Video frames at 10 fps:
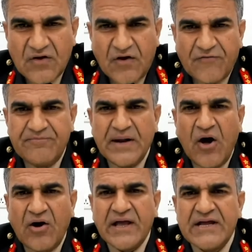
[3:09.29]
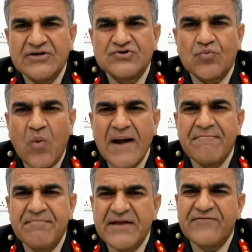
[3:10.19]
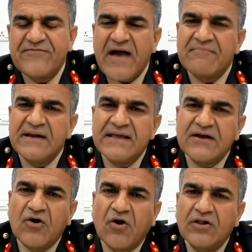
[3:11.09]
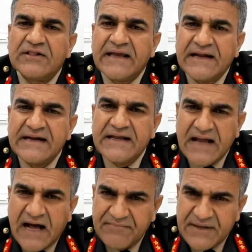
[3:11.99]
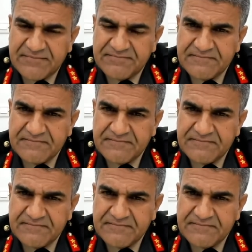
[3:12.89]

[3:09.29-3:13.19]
of belonging to one big family called the Indian Army.